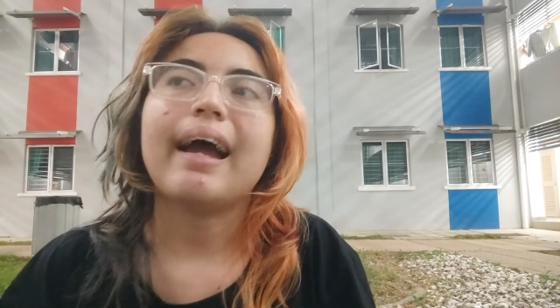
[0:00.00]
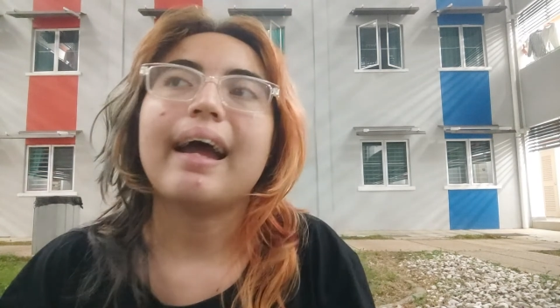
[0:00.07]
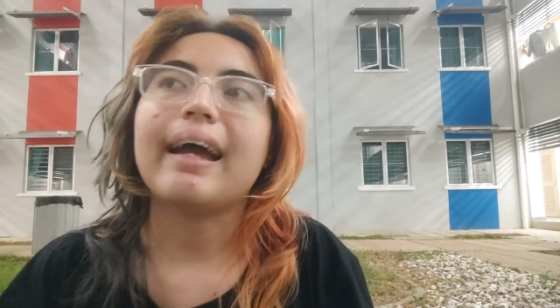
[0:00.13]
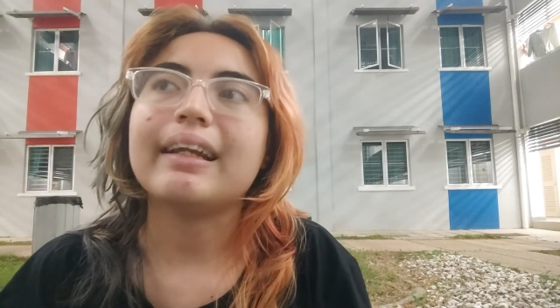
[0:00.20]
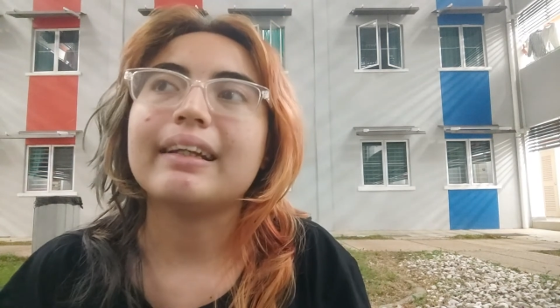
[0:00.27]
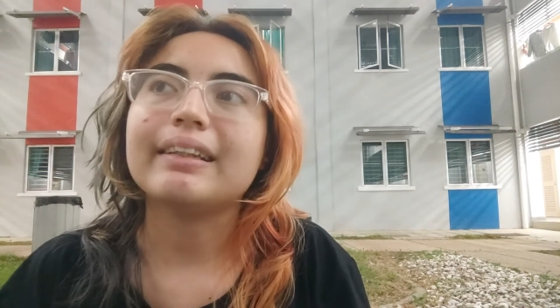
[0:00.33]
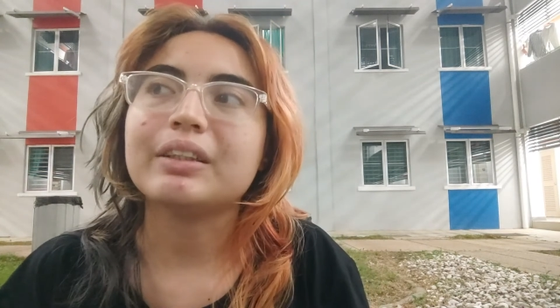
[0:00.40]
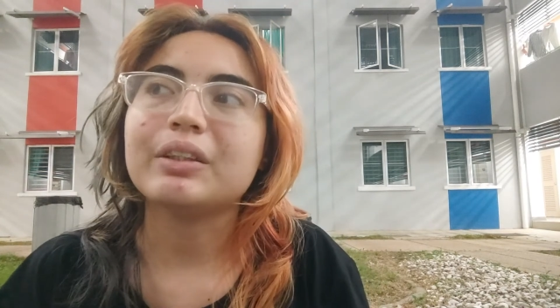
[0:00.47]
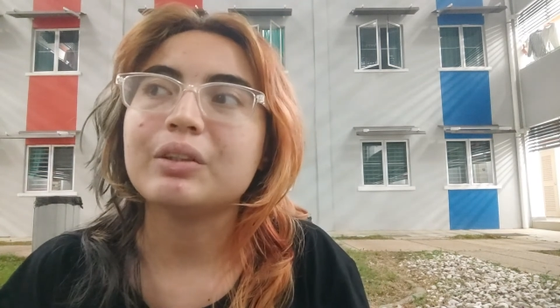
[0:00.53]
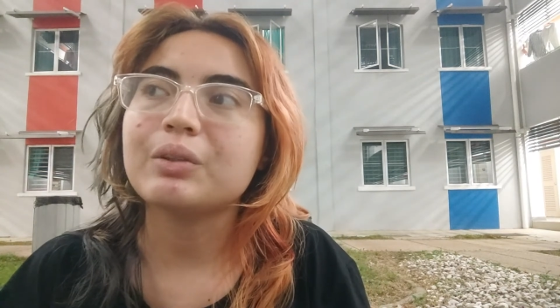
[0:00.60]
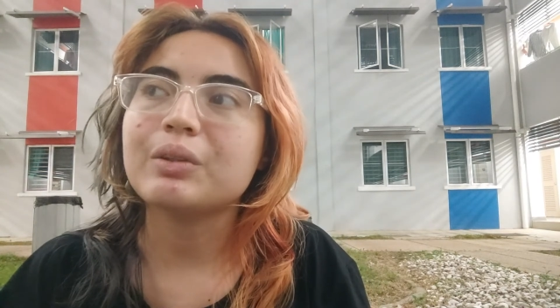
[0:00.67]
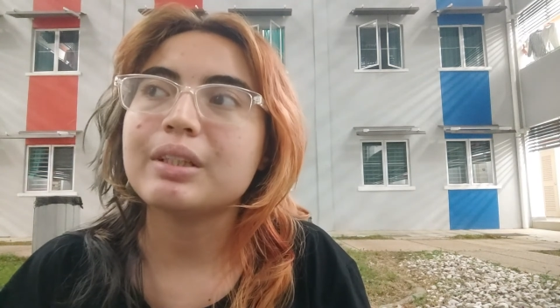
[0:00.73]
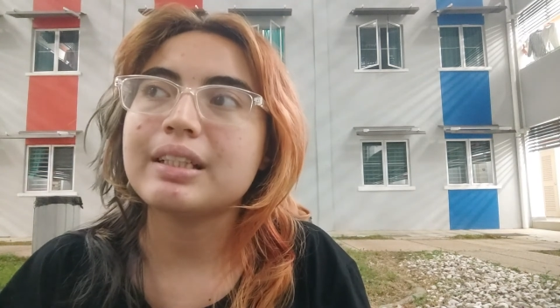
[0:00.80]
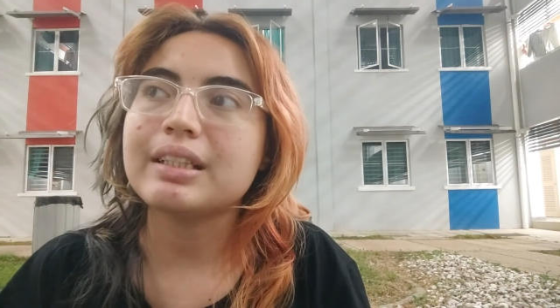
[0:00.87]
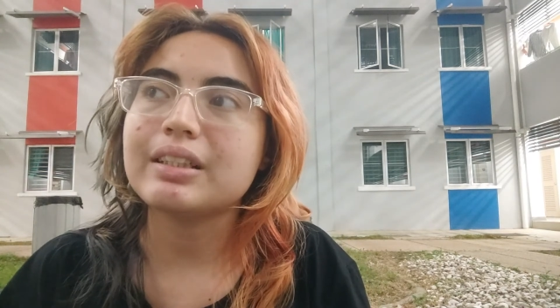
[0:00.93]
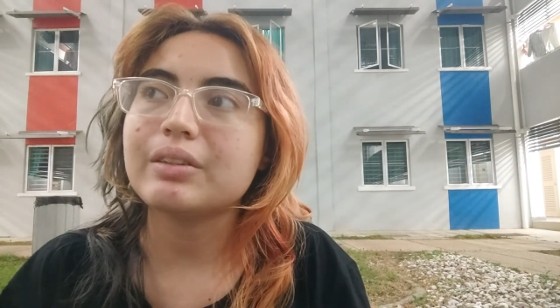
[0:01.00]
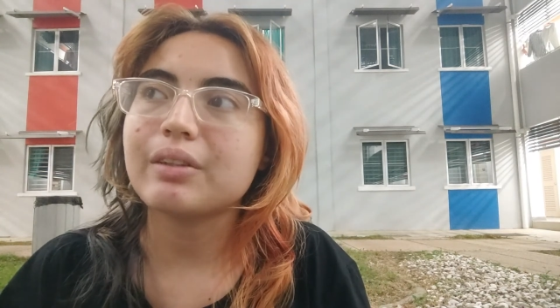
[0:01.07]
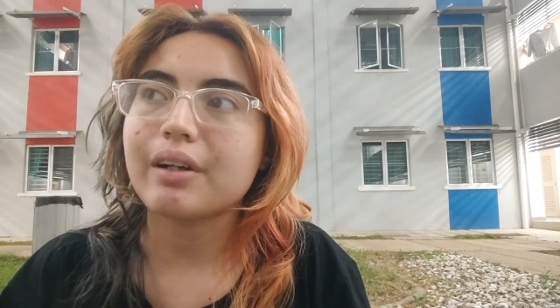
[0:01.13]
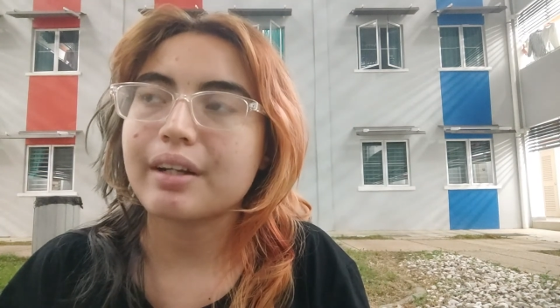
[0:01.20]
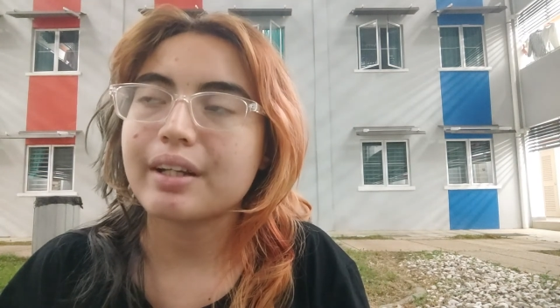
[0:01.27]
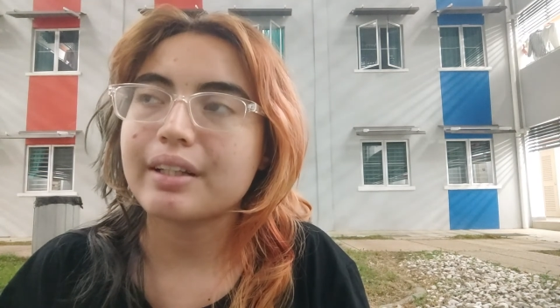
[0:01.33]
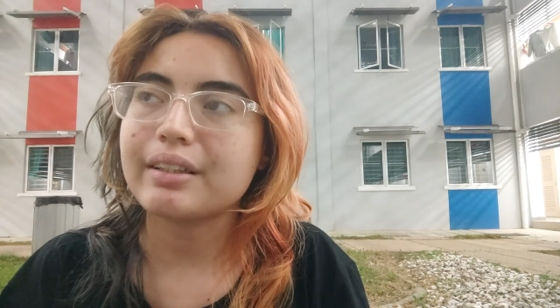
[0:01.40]
And you know, this
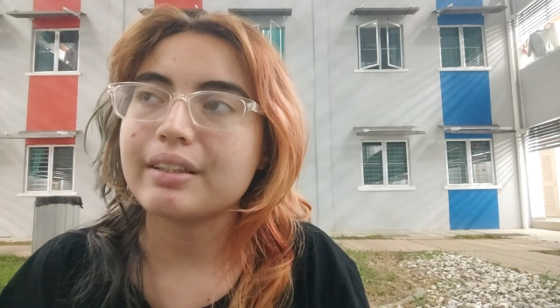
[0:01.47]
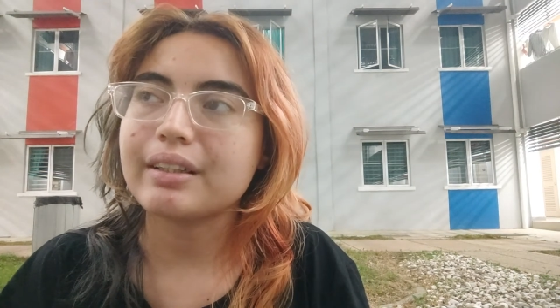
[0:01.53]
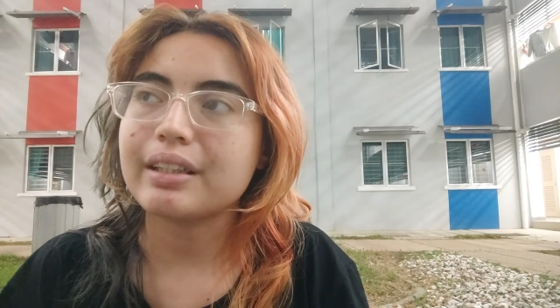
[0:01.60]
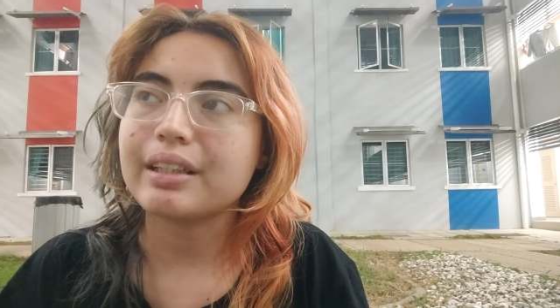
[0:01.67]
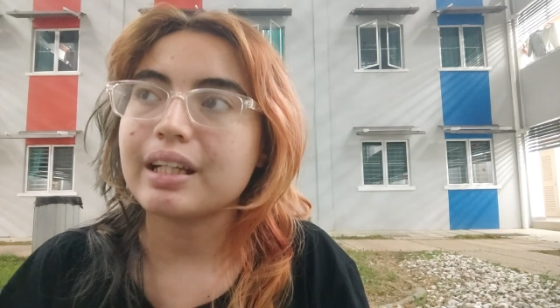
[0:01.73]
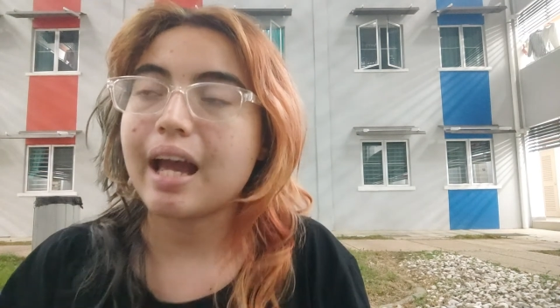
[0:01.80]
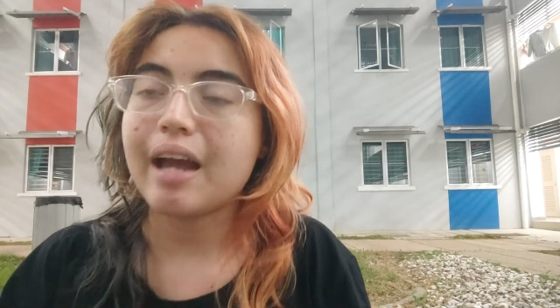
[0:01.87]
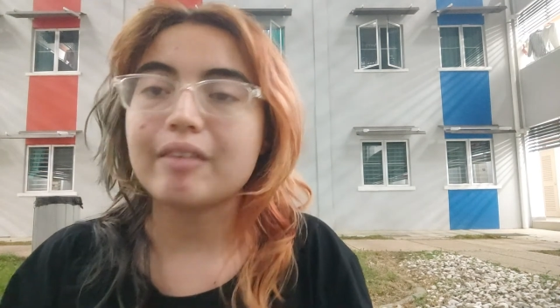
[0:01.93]
really,